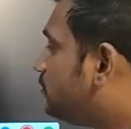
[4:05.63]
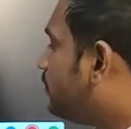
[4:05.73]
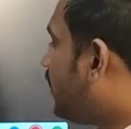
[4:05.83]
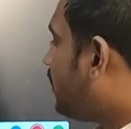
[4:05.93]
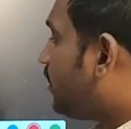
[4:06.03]

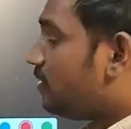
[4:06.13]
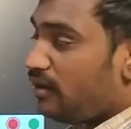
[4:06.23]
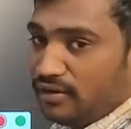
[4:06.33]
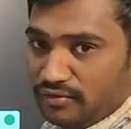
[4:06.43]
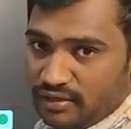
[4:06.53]
maintain
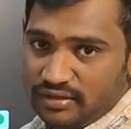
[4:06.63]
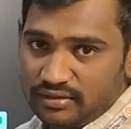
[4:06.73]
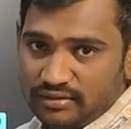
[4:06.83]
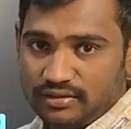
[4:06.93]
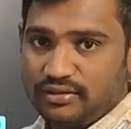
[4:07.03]
in your
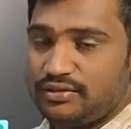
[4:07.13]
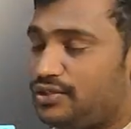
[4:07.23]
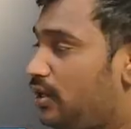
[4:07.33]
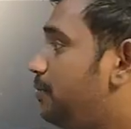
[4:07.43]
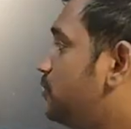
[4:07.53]

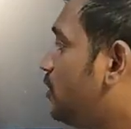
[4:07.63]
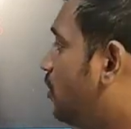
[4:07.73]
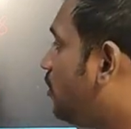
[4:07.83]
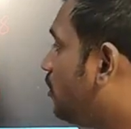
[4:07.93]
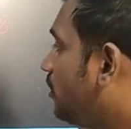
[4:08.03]
shop.
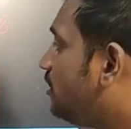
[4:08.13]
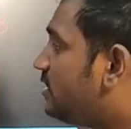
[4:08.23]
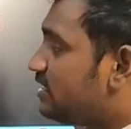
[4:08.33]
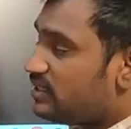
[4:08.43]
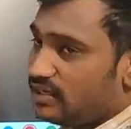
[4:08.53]
So
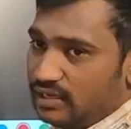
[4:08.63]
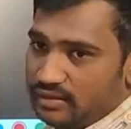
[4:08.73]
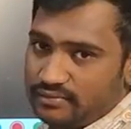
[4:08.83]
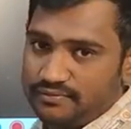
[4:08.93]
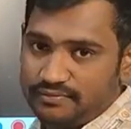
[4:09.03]
this is,
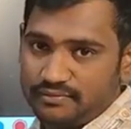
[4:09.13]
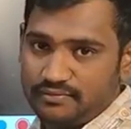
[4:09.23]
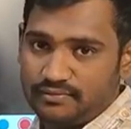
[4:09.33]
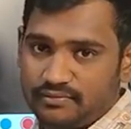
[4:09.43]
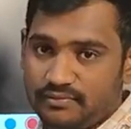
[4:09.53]

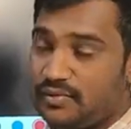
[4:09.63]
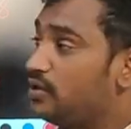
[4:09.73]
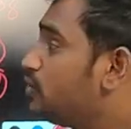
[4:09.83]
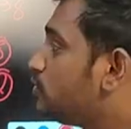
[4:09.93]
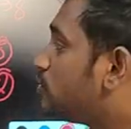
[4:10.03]

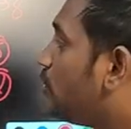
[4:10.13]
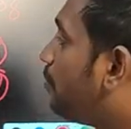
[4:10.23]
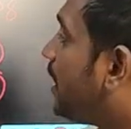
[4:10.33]
so